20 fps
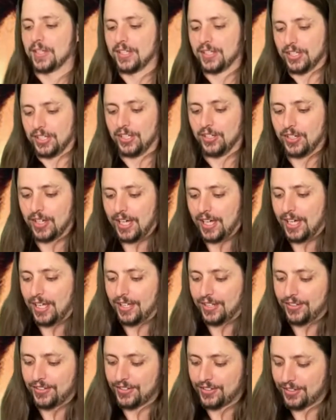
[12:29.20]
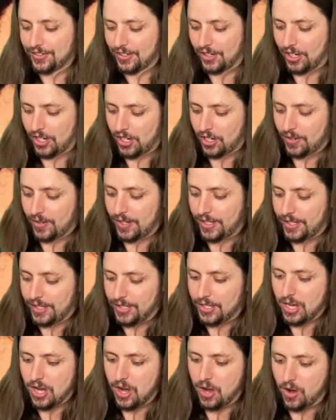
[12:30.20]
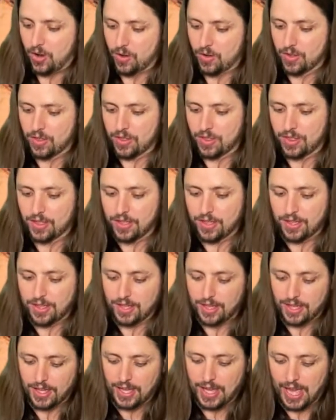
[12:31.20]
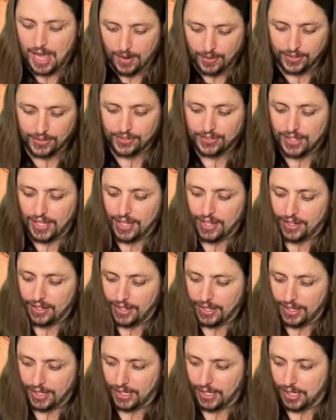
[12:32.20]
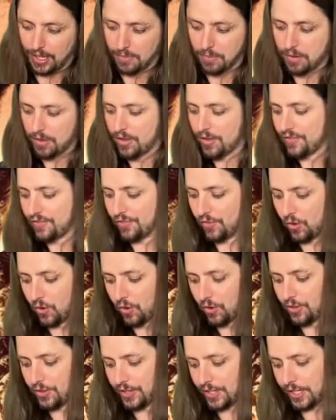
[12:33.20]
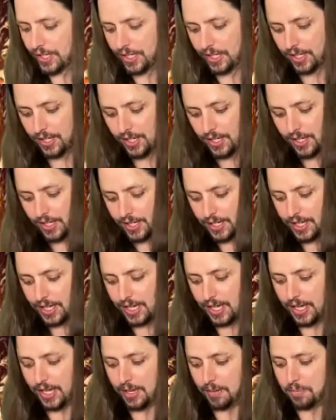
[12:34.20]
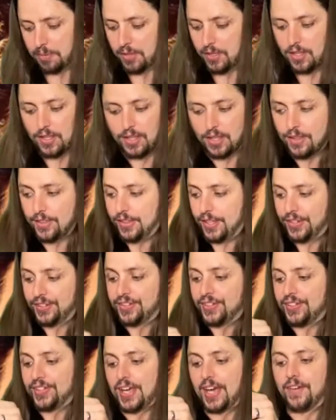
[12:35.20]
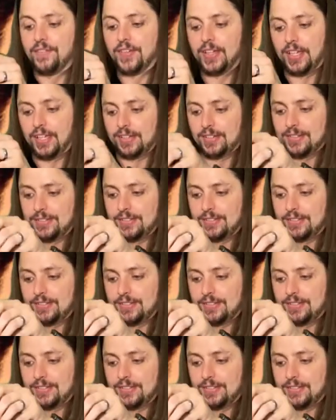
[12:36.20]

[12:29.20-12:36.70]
you guys already know how excited I am for the cape. This is heavy.